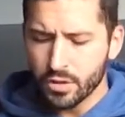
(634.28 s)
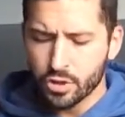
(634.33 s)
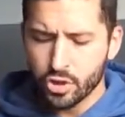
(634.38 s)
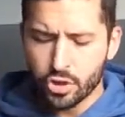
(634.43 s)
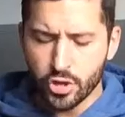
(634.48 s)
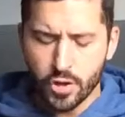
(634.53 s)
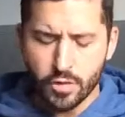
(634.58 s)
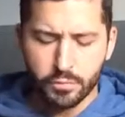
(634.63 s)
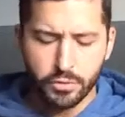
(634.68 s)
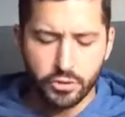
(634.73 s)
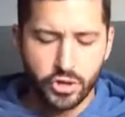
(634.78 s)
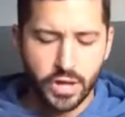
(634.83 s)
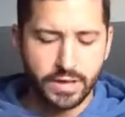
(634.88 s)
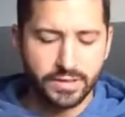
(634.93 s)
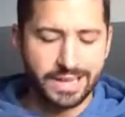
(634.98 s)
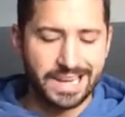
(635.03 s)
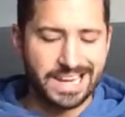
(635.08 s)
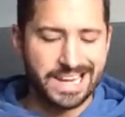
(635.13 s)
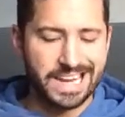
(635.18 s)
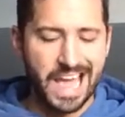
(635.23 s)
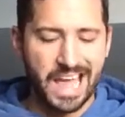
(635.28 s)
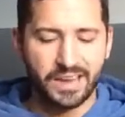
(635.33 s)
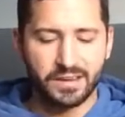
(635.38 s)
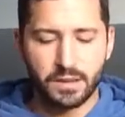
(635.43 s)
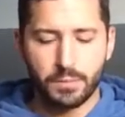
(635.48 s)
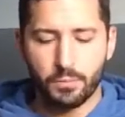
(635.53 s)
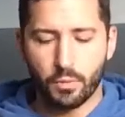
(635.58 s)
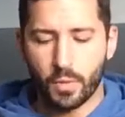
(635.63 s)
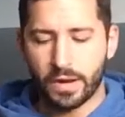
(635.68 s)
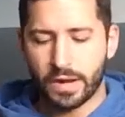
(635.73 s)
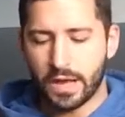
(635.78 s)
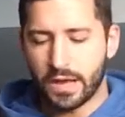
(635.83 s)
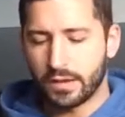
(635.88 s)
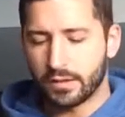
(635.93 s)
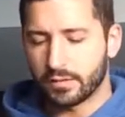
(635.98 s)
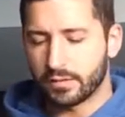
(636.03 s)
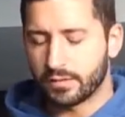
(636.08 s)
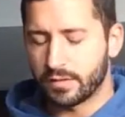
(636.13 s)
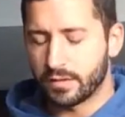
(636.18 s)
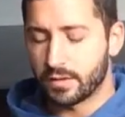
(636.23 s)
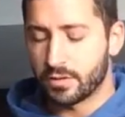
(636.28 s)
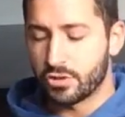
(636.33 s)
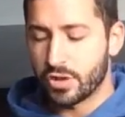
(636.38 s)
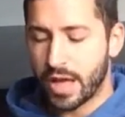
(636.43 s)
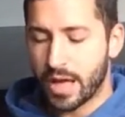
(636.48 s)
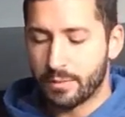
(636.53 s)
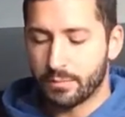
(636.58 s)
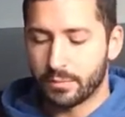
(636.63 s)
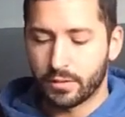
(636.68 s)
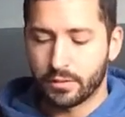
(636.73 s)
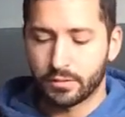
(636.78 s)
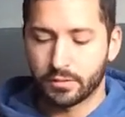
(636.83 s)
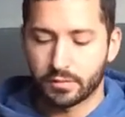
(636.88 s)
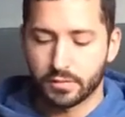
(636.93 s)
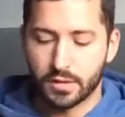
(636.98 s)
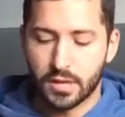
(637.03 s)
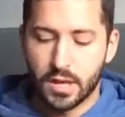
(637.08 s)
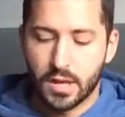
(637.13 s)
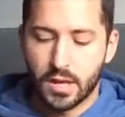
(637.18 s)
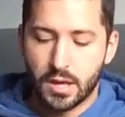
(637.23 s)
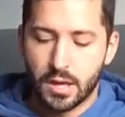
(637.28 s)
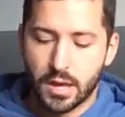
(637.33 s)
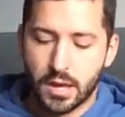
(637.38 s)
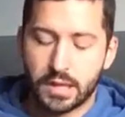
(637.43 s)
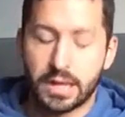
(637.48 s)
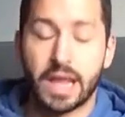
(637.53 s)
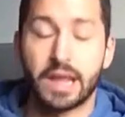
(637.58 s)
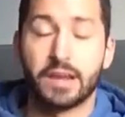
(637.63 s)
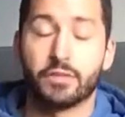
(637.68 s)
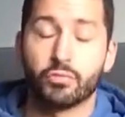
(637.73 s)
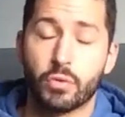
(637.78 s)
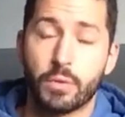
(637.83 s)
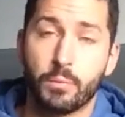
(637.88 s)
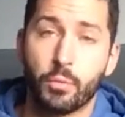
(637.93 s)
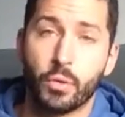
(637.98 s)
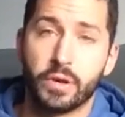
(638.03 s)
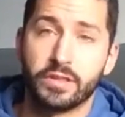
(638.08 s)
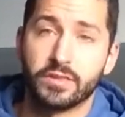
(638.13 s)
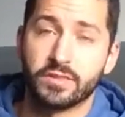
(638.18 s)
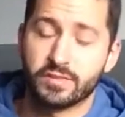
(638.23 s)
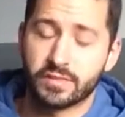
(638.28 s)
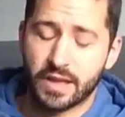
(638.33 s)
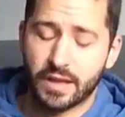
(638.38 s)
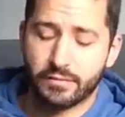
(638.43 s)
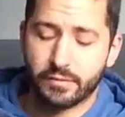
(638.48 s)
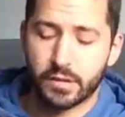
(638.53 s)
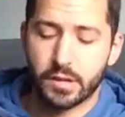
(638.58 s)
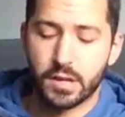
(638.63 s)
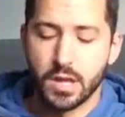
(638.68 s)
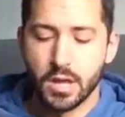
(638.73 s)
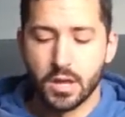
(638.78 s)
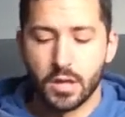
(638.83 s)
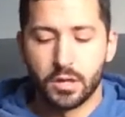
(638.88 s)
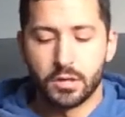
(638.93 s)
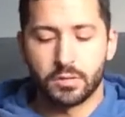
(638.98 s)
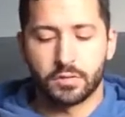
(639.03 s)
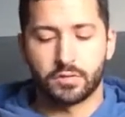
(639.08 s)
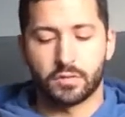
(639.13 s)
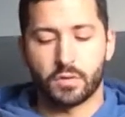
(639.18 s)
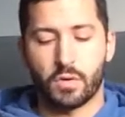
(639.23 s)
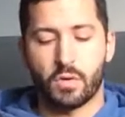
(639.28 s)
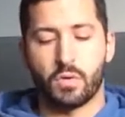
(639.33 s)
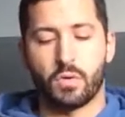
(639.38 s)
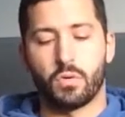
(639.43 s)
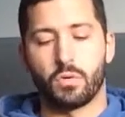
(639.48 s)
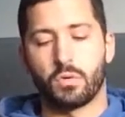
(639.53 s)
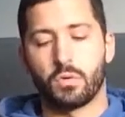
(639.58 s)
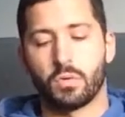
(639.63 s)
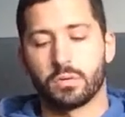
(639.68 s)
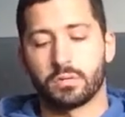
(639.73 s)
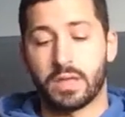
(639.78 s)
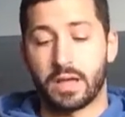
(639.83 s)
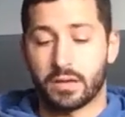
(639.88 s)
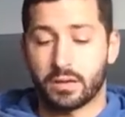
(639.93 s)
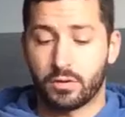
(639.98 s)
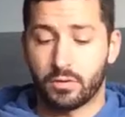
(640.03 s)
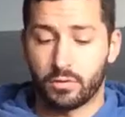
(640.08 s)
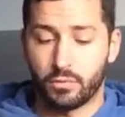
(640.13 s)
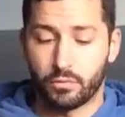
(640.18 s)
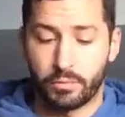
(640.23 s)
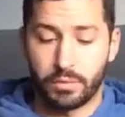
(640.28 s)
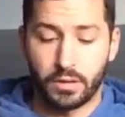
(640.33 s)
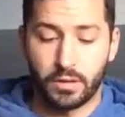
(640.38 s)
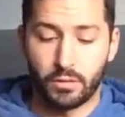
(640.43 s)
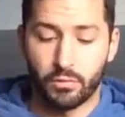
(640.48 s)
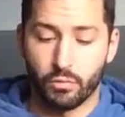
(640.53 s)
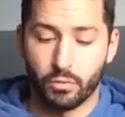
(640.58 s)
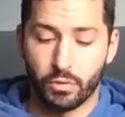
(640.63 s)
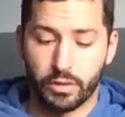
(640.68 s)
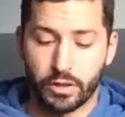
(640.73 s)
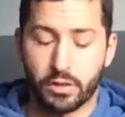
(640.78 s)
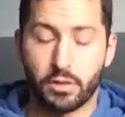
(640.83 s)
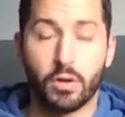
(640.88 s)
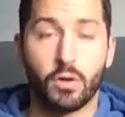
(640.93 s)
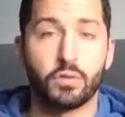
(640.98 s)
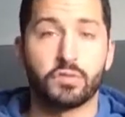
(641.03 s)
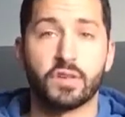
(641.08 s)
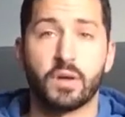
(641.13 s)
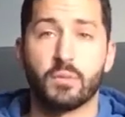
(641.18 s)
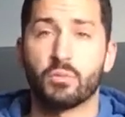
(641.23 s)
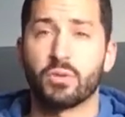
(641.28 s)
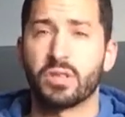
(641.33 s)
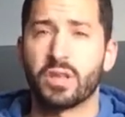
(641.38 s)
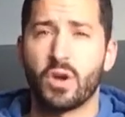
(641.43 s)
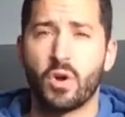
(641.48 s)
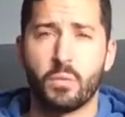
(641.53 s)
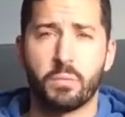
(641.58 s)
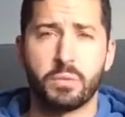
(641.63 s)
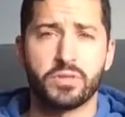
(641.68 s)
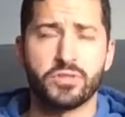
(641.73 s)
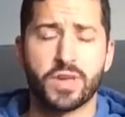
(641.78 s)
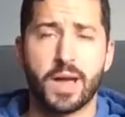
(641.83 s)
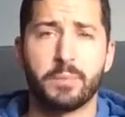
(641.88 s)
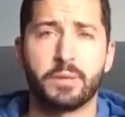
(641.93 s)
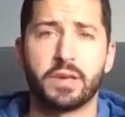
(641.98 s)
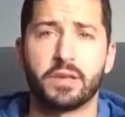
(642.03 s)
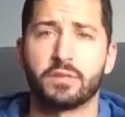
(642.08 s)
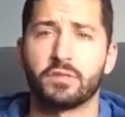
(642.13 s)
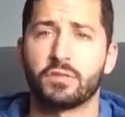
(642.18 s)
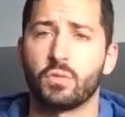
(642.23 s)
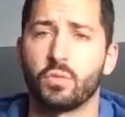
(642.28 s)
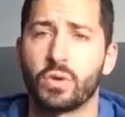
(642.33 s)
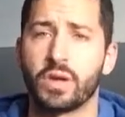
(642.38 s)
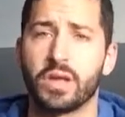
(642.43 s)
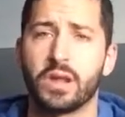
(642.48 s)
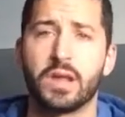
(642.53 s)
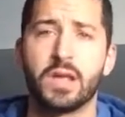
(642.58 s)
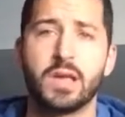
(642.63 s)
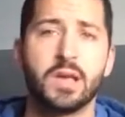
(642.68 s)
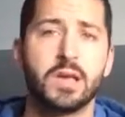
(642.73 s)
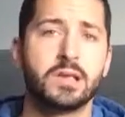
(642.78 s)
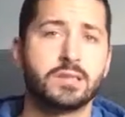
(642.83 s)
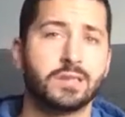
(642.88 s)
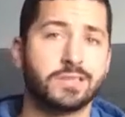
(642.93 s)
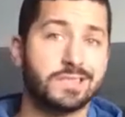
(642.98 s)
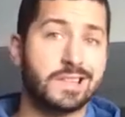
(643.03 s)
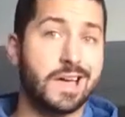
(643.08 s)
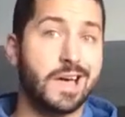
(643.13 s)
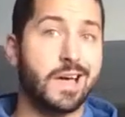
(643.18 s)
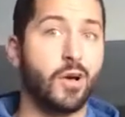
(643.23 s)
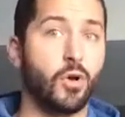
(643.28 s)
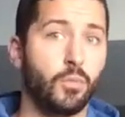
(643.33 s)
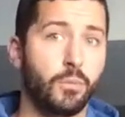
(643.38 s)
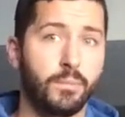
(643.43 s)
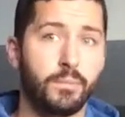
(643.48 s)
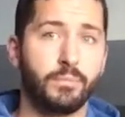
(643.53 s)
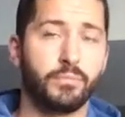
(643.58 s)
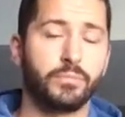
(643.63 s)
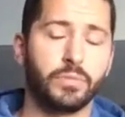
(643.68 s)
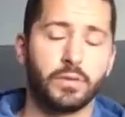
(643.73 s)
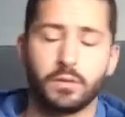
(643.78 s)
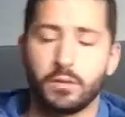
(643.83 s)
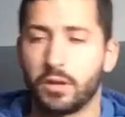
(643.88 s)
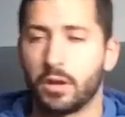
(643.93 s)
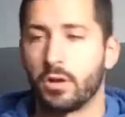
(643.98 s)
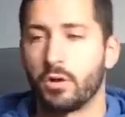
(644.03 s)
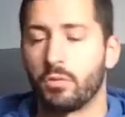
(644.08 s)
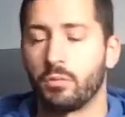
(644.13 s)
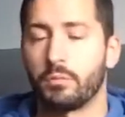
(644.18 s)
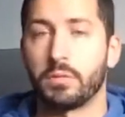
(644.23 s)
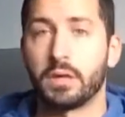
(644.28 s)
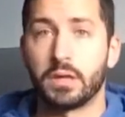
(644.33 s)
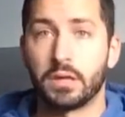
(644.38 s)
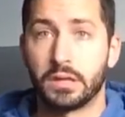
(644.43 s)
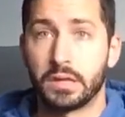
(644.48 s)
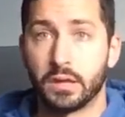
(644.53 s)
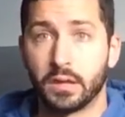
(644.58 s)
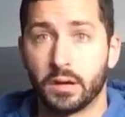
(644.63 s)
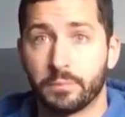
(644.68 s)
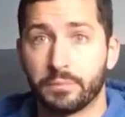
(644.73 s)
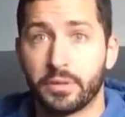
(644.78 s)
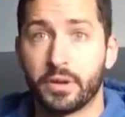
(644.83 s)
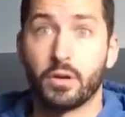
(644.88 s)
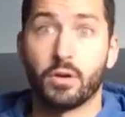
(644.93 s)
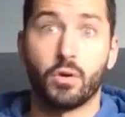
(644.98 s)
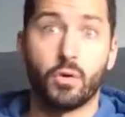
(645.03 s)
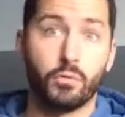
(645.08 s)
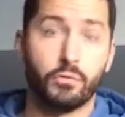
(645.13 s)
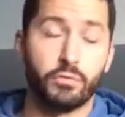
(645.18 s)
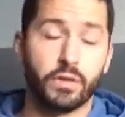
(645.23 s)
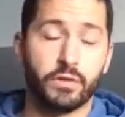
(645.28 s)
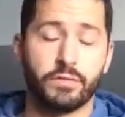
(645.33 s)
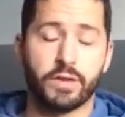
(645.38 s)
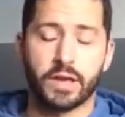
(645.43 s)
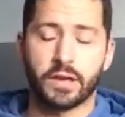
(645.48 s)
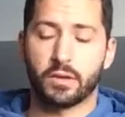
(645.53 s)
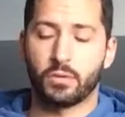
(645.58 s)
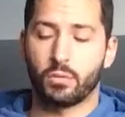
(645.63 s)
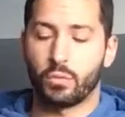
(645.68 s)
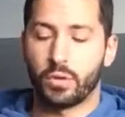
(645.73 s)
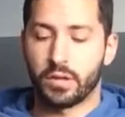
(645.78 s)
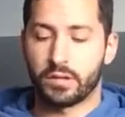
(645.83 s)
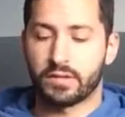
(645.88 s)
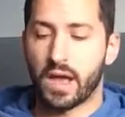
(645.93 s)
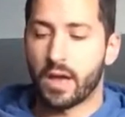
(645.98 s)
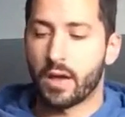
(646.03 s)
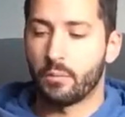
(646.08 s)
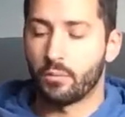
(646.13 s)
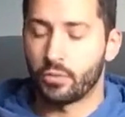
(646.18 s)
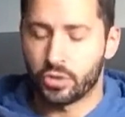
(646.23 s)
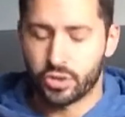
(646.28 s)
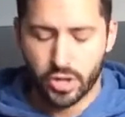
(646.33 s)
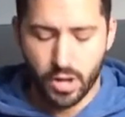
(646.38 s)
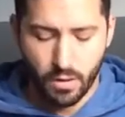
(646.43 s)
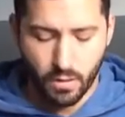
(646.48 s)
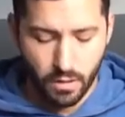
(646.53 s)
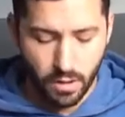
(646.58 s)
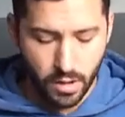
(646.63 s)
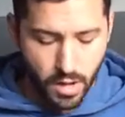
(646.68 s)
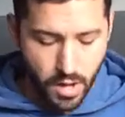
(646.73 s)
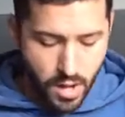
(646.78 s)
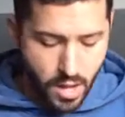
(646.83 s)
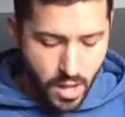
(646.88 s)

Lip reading: Jared projected at 90.8 to Javi's 93.7. So that could be really close. I'm really hoping Javi gets a win just to help, me get up there. Hopefully, if I can win, tie up with Jared.